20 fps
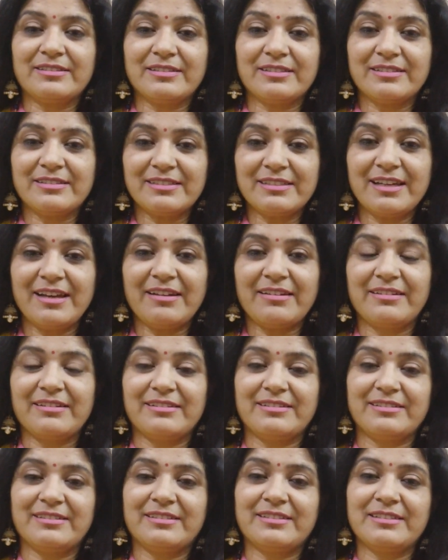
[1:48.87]
son
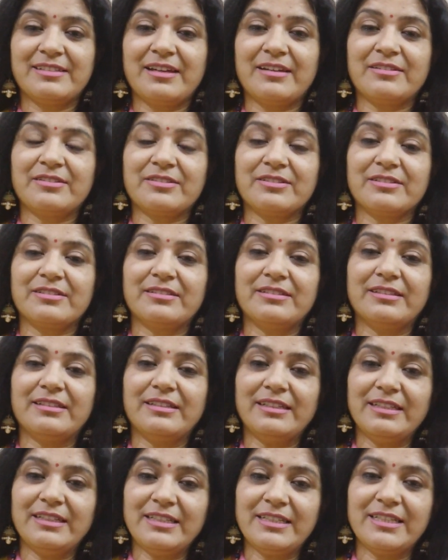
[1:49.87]
started
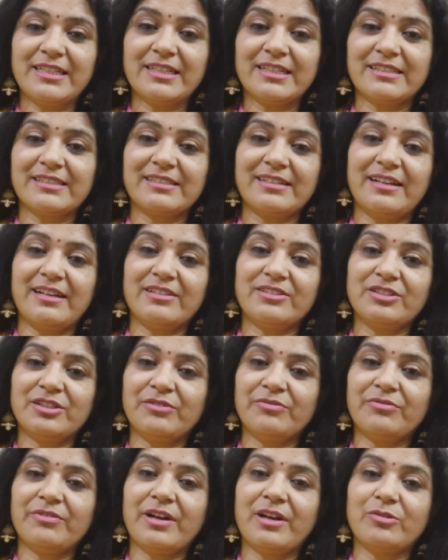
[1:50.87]
eating his lunch,
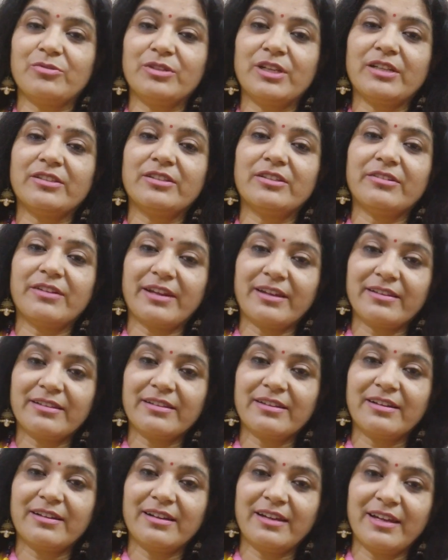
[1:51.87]
he found that the
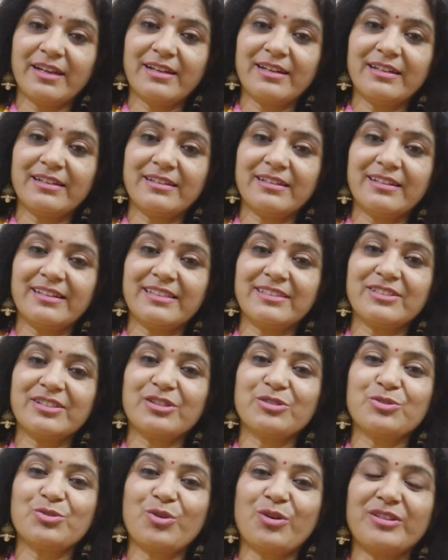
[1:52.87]
raita had little
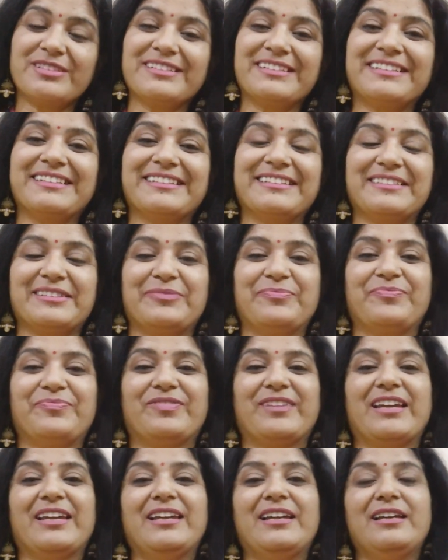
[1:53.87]
extra salt in it.
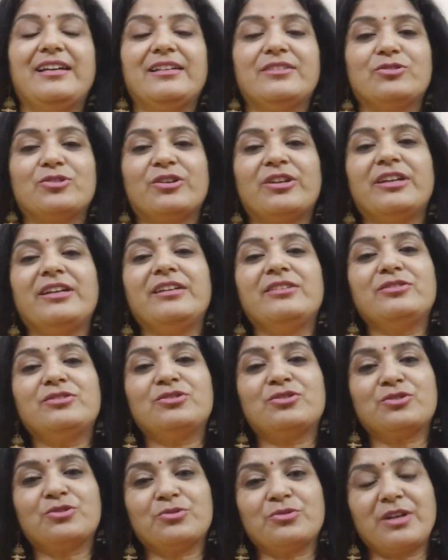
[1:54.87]
So he
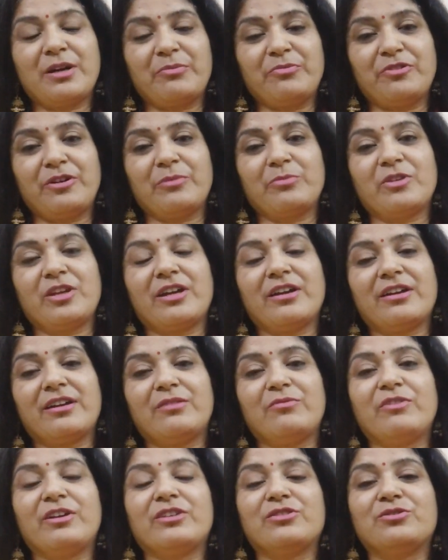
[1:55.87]
stood up from there
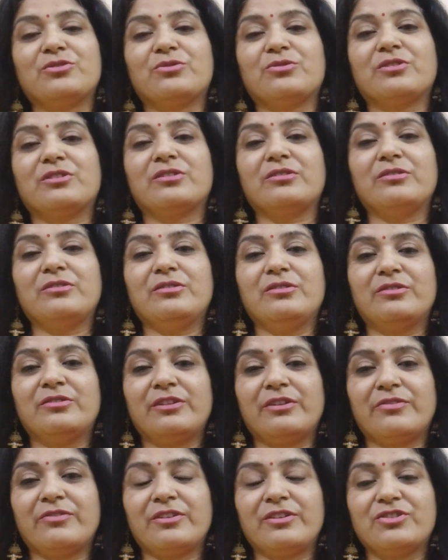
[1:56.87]
and went to the
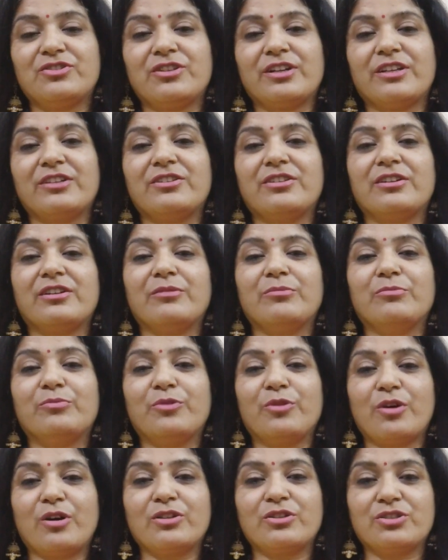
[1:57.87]
refrigerator and
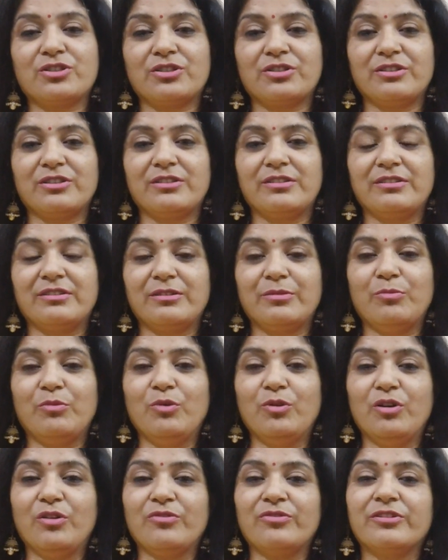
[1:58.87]
brought the
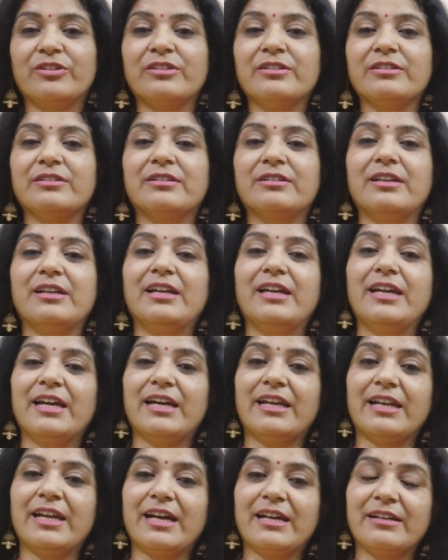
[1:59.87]
bowl of curd
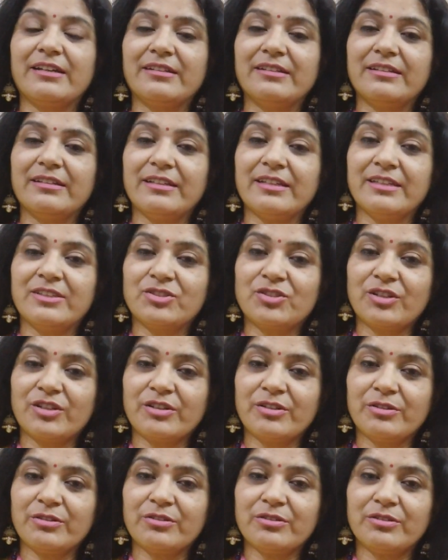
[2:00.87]
and added extra
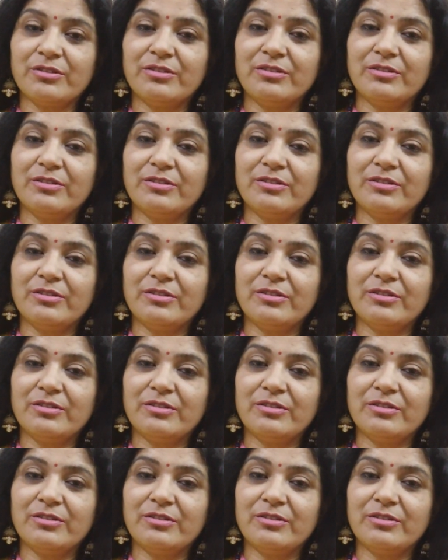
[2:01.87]
curd